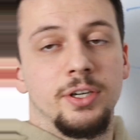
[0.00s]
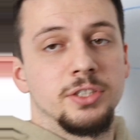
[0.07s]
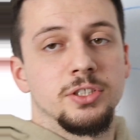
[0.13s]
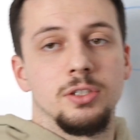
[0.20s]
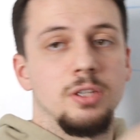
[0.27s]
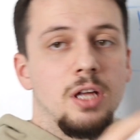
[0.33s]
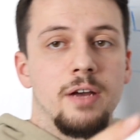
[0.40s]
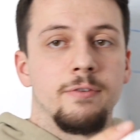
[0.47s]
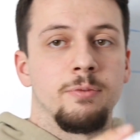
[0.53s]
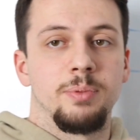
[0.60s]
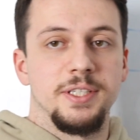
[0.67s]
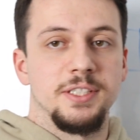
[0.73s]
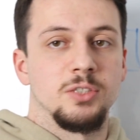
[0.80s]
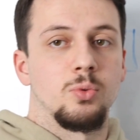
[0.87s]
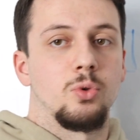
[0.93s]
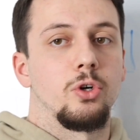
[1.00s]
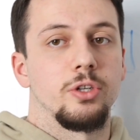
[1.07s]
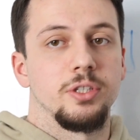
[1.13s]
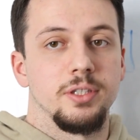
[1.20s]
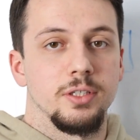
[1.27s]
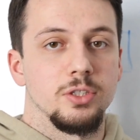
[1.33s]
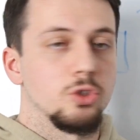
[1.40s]
there's a lot of places where
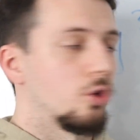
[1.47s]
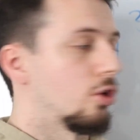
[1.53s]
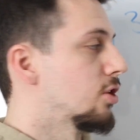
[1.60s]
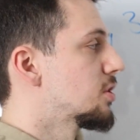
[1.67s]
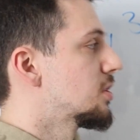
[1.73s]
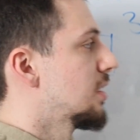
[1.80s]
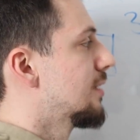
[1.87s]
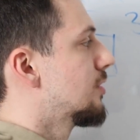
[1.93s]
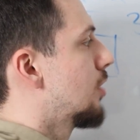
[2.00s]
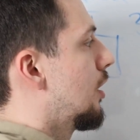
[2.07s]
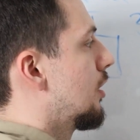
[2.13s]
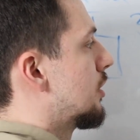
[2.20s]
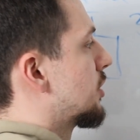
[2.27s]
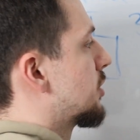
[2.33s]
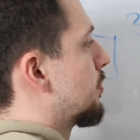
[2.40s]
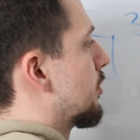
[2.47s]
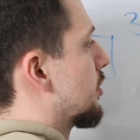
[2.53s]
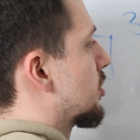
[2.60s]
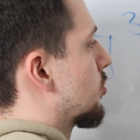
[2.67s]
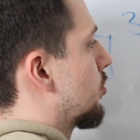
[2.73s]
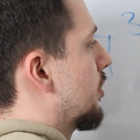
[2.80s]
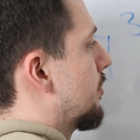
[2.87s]
architects charge $10
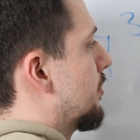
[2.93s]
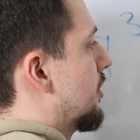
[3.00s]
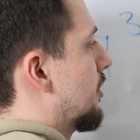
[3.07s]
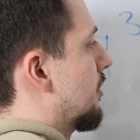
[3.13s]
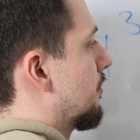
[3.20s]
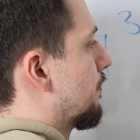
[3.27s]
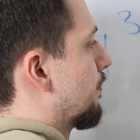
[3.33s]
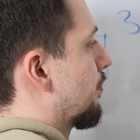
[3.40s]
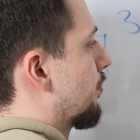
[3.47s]
per square meter.